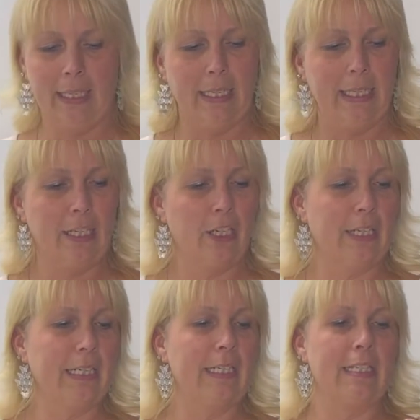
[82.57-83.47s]
Here
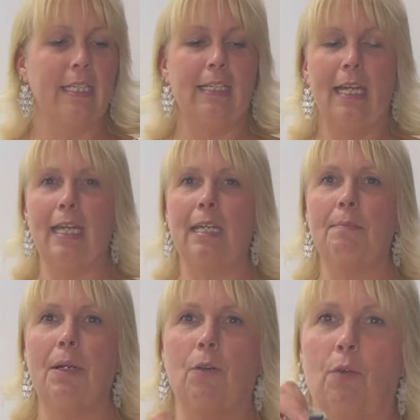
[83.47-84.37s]
is the name
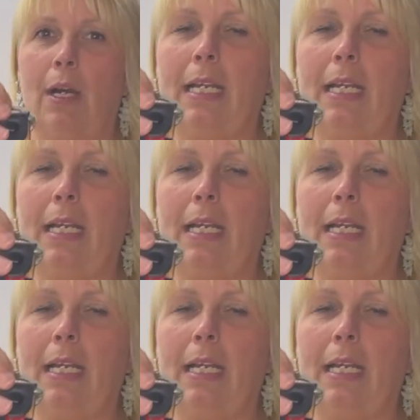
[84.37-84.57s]
right